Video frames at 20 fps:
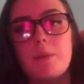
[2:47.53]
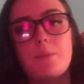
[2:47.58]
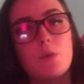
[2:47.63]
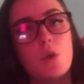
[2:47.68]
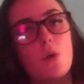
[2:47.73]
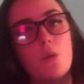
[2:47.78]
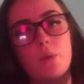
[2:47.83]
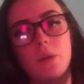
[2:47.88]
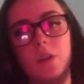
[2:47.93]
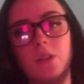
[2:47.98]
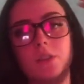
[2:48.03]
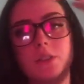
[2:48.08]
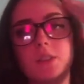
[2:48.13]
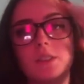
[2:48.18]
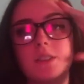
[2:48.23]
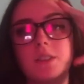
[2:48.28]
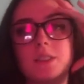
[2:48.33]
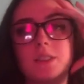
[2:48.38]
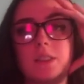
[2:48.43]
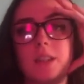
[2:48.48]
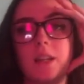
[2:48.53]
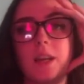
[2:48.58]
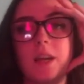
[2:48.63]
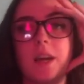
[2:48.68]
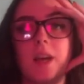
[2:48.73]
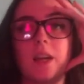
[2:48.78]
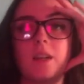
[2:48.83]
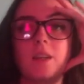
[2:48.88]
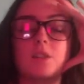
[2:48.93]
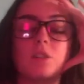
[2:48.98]
No one else can see it,
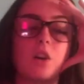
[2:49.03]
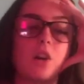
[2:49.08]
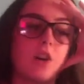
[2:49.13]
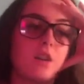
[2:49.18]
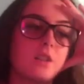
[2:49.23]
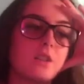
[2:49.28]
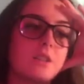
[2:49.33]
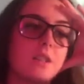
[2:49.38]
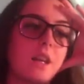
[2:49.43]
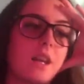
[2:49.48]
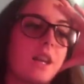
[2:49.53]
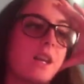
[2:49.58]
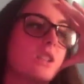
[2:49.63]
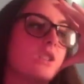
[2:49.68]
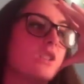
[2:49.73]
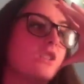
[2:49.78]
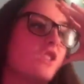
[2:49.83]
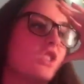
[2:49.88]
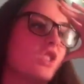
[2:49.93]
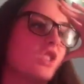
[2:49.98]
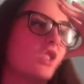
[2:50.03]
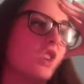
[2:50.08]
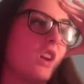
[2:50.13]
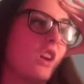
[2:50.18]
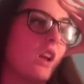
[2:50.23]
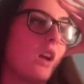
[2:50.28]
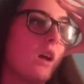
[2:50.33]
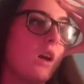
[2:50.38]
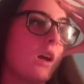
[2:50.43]
and as hard as it is, you just gotta